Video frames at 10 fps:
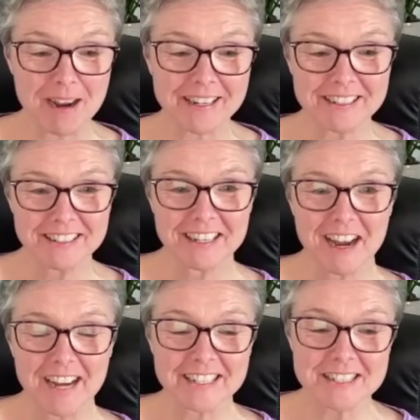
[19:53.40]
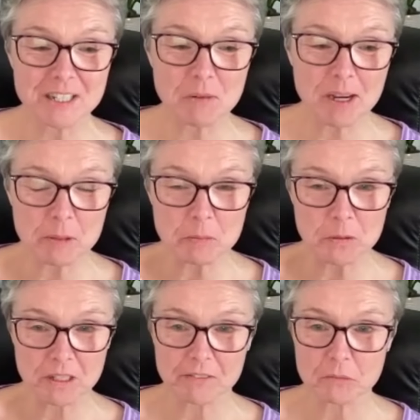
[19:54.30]
I can see why
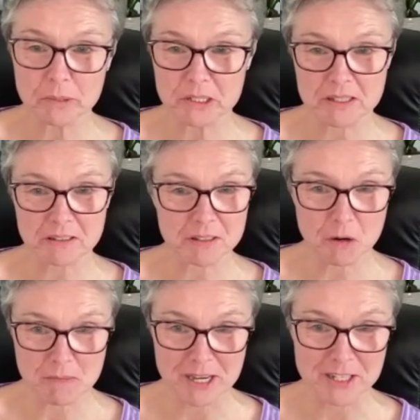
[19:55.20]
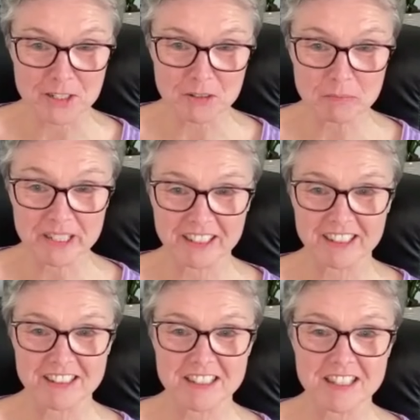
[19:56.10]
people love your books so much,
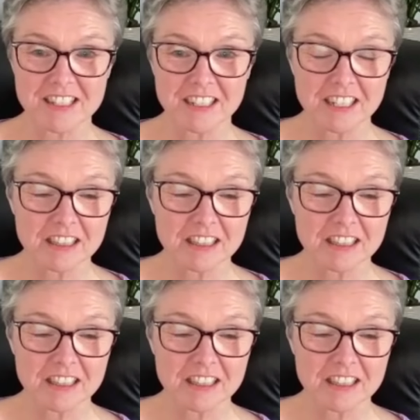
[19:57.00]
because